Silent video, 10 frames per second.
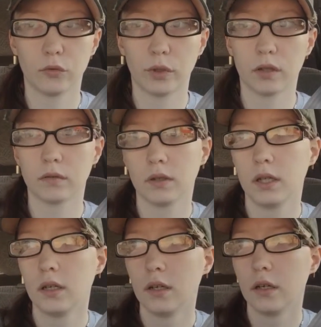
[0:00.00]
Well,
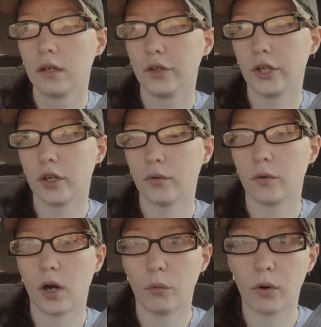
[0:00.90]
you know,
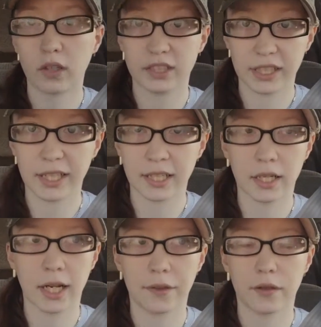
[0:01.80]
I walked
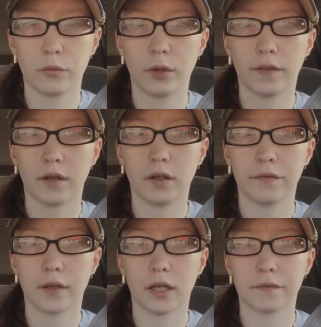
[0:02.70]
again with
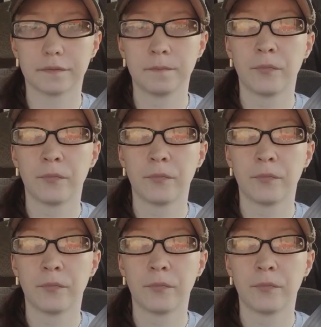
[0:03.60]
35,